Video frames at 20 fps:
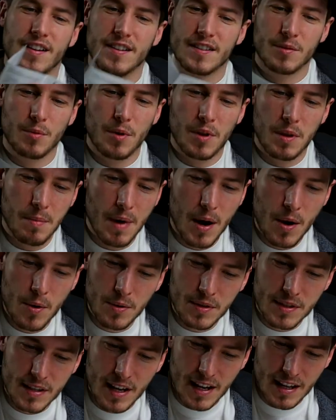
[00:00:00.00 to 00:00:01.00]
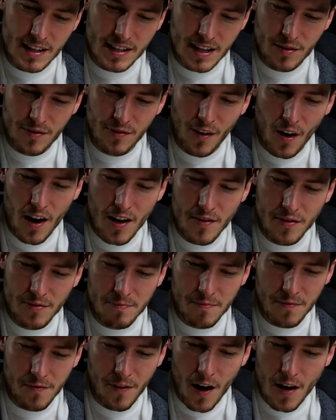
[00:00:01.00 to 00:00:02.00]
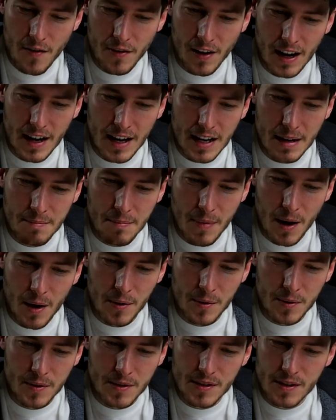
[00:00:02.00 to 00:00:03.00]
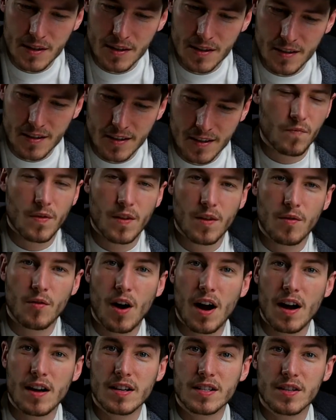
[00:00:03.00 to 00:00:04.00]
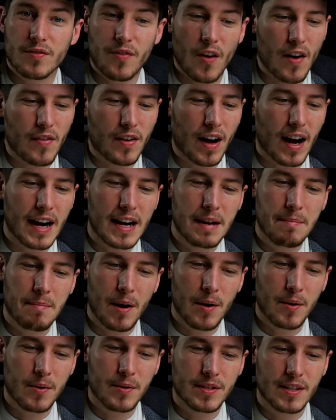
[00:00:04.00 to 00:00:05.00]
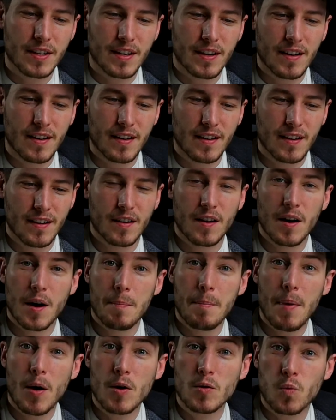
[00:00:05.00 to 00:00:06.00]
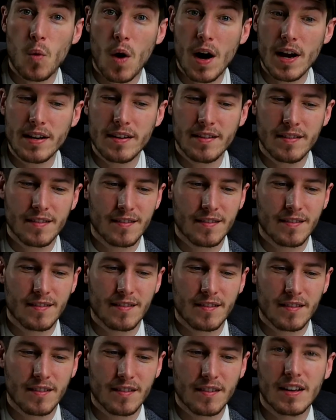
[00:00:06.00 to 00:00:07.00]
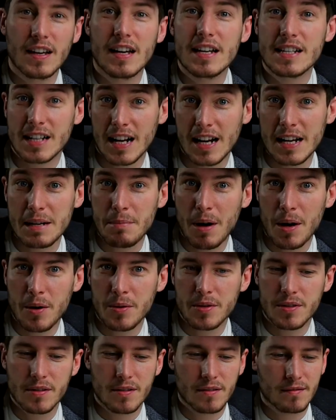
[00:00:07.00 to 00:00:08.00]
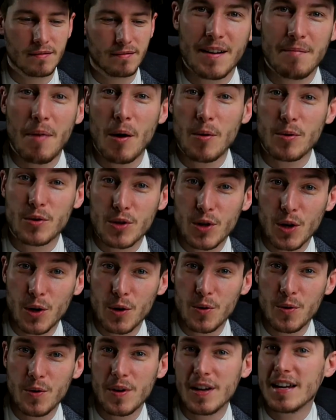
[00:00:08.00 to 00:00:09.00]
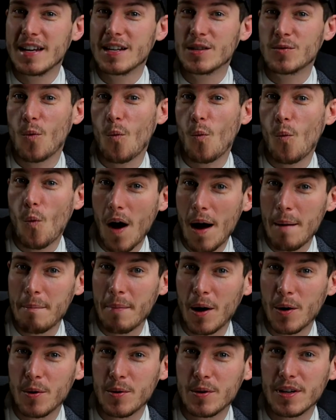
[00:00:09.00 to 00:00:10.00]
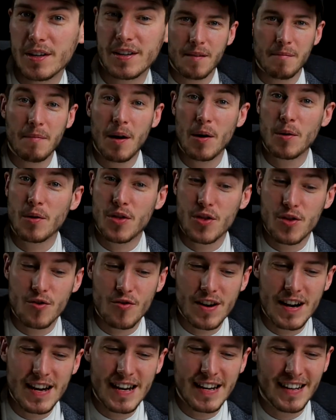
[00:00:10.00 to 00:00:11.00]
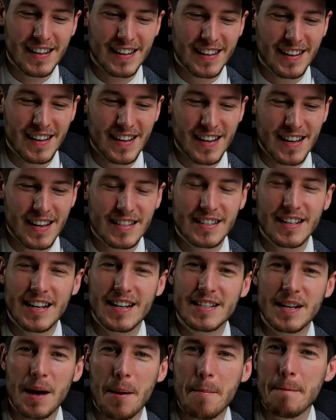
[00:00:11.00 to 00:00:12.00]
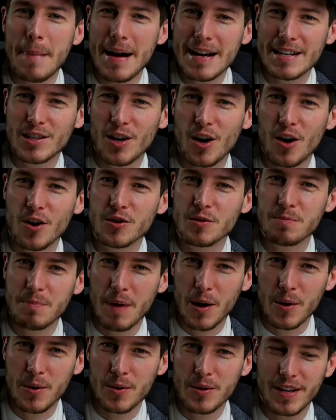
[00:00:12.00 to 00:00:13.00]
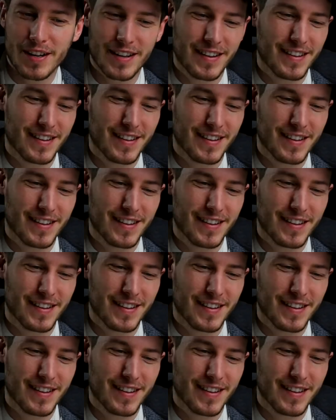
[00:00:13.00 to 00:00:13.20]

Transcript: So what are the modes then? It said five, five cleaning modes. Right, so the five cleaning modes. Mode one is clean mode. Mode two is white mode. Mode three says massage mode.